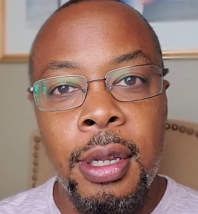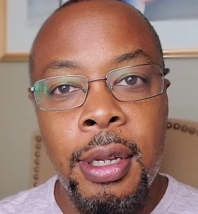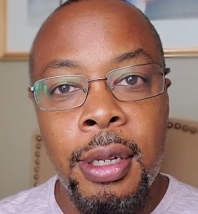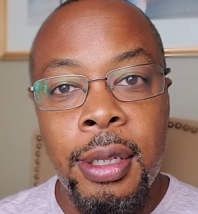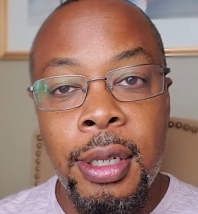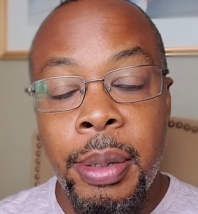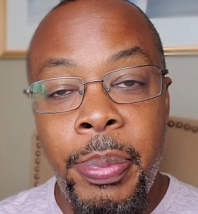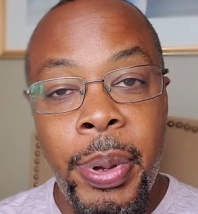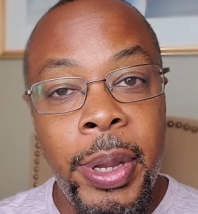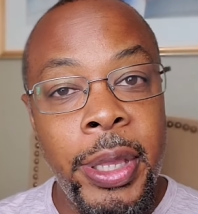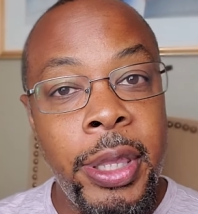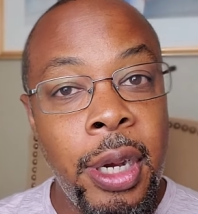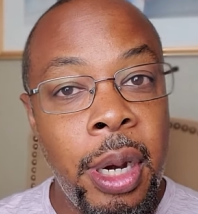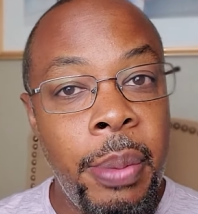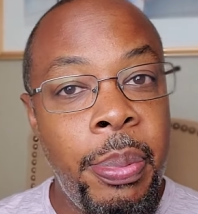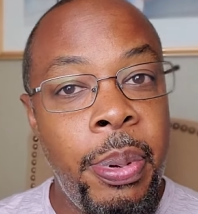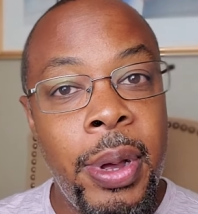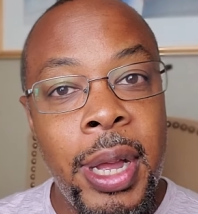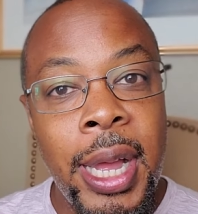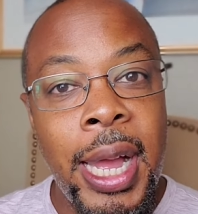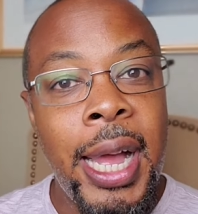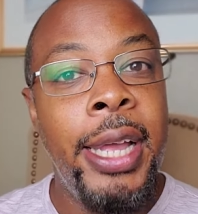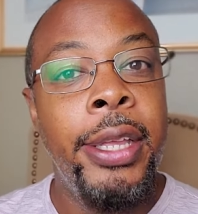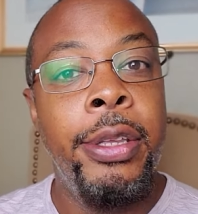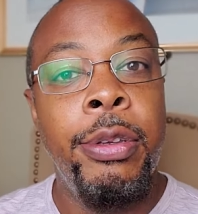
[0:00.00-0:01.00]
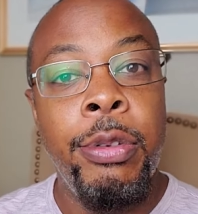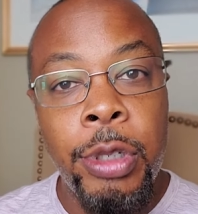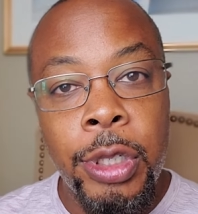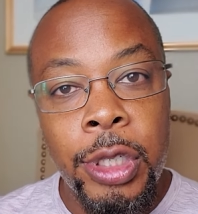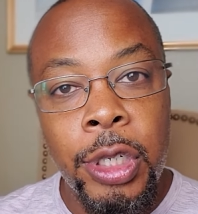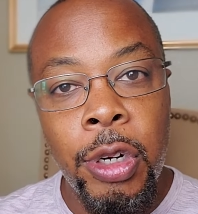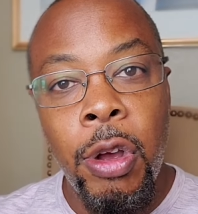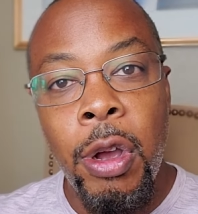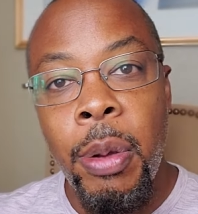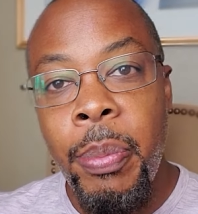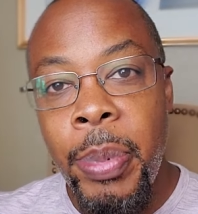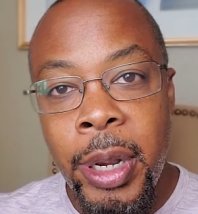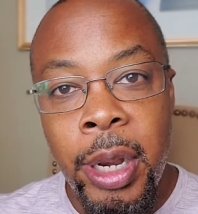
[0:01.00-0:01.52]
Depending upon how you
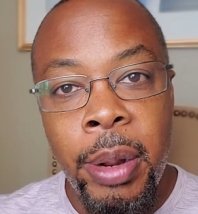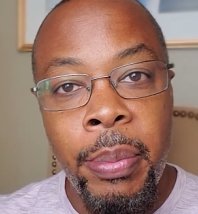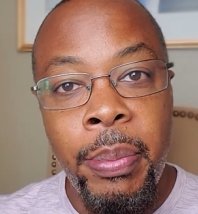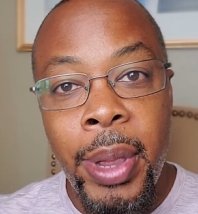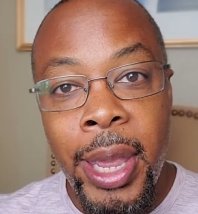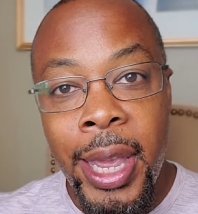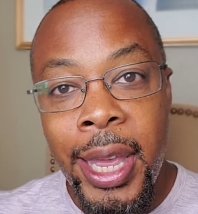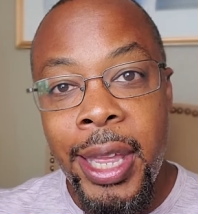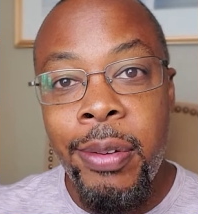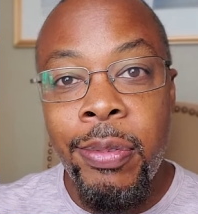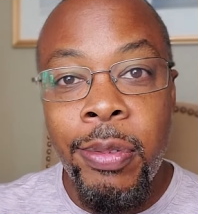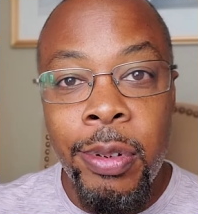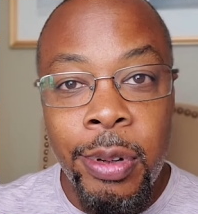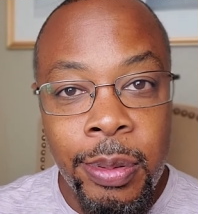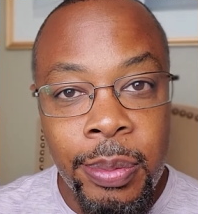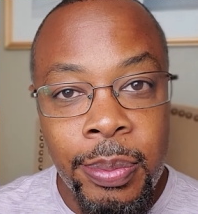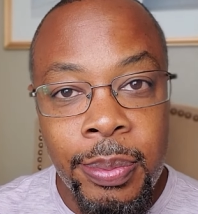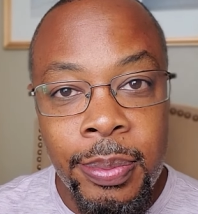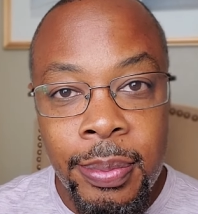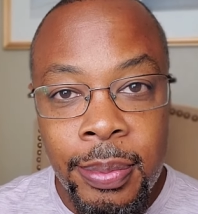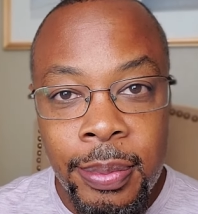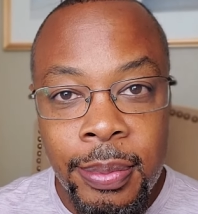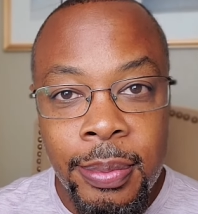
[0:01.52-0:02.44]
show up in the bedroom,